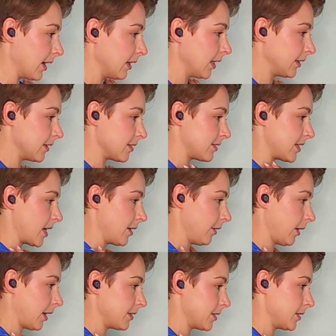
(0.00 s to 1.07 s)
I like to
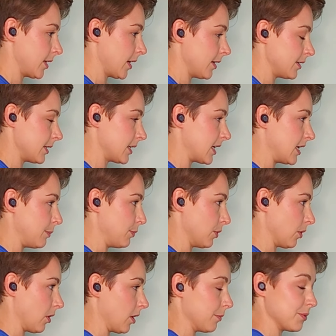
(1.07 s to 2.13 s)
standardize the test,
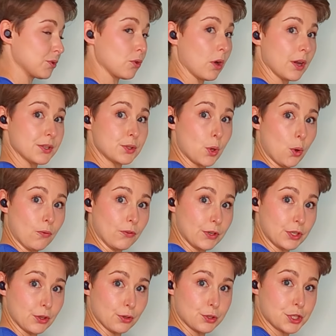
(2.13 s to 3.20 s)
keep your arms crossed
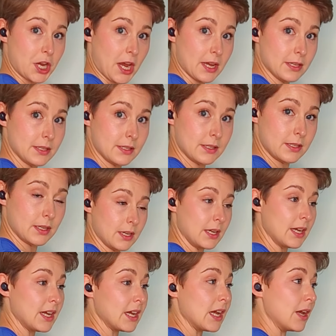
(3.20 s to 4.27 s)
over your chest.
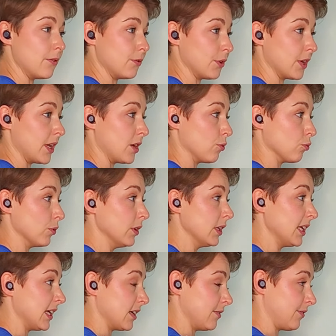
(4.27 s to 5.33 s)
If you're getting
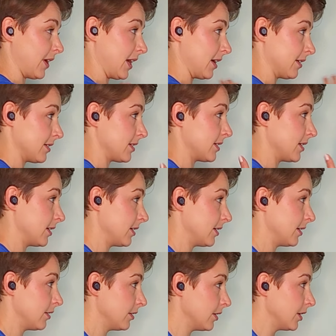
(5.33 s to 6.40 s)
really advanced,
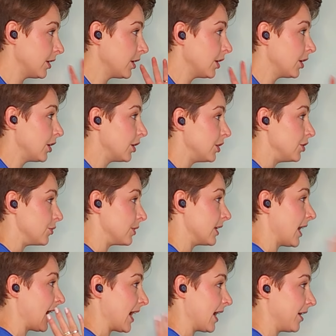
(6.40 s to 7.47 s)
you
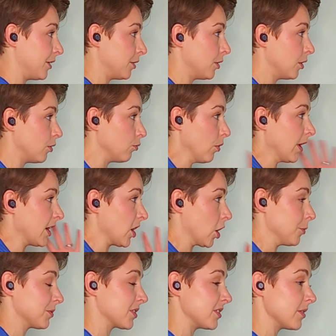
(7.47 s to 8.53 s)
can add
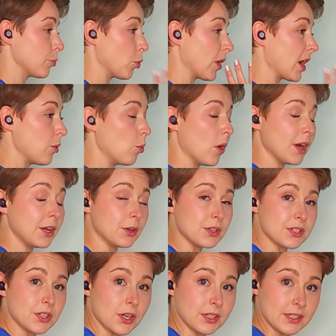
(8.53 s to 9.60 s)
running arms, because what I want
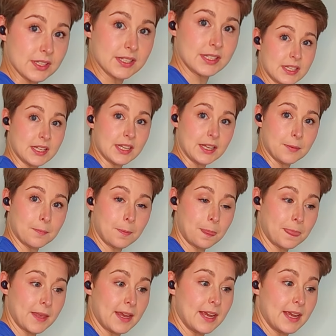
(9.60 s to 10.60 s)
you to start to see